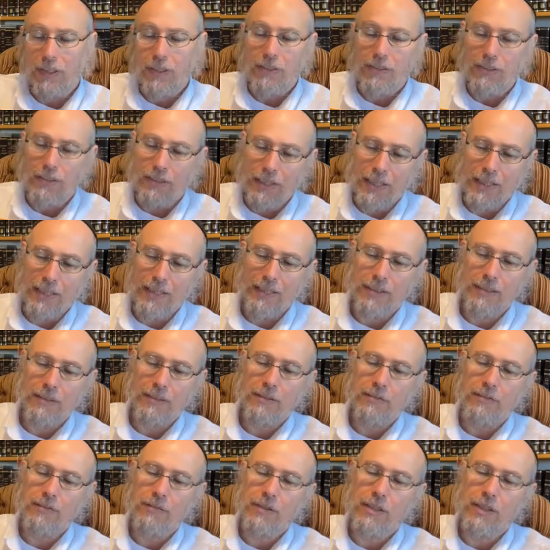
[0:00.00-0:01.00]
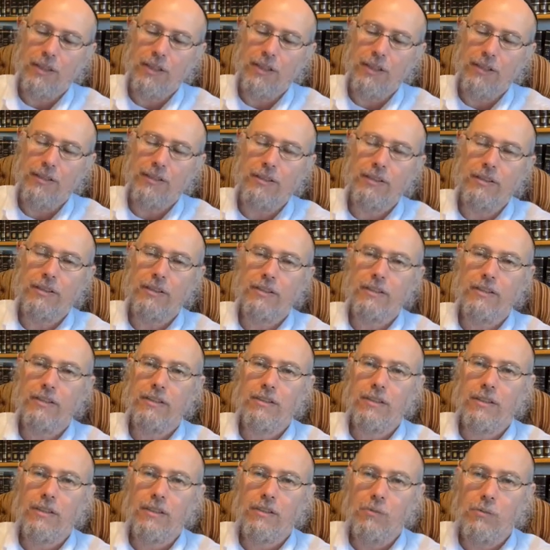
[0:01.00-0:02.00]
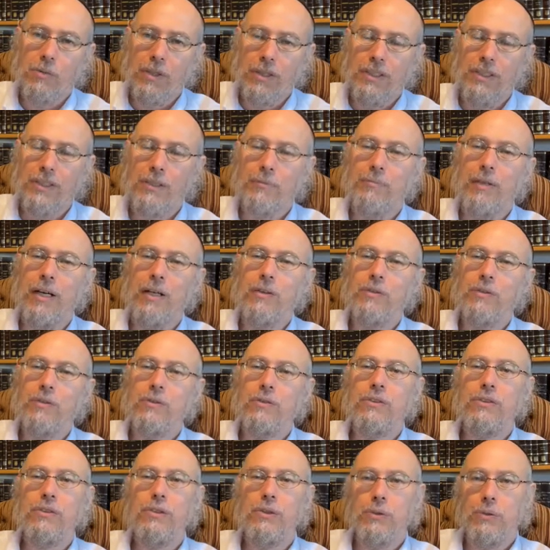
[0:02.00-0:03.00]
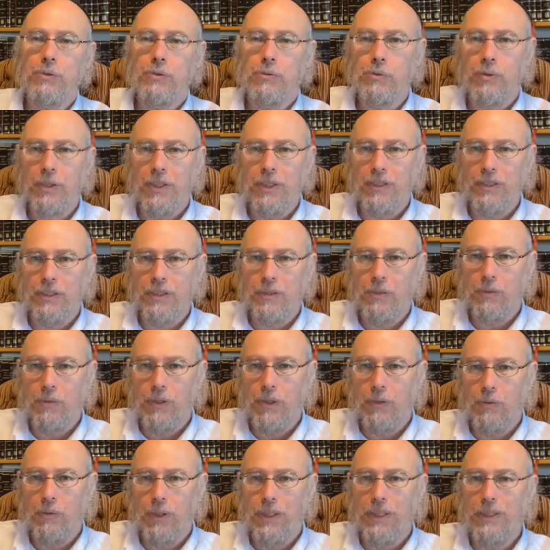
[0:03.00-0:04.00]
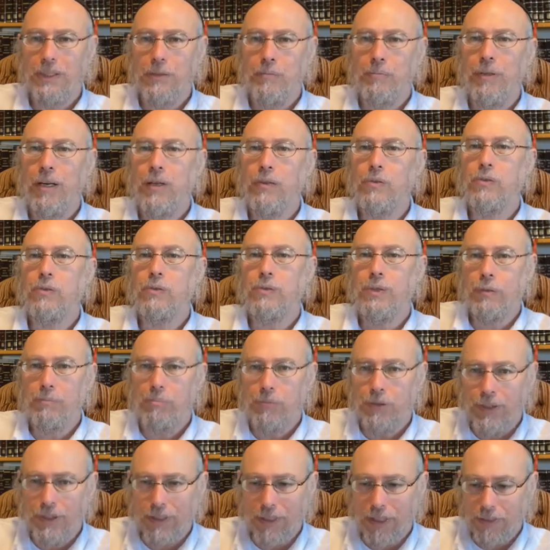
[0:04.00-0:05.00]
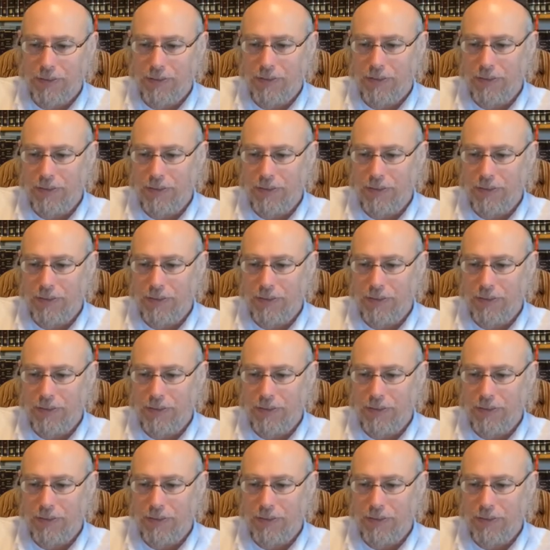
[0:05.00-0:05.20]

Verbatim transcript: He says because what does a mountain do? What, is, what does a mountain represent?